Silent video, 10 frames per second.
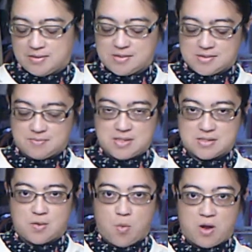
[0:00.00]
his
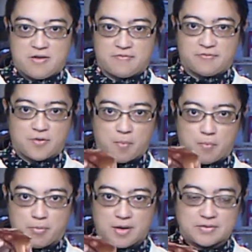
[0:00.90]
amazing wife
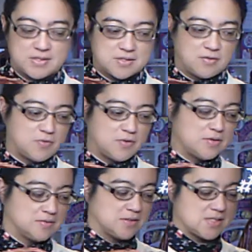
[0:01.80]
brought this over
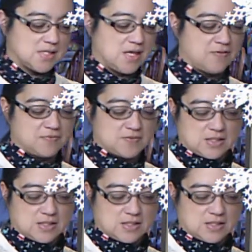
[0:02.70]
as a gift,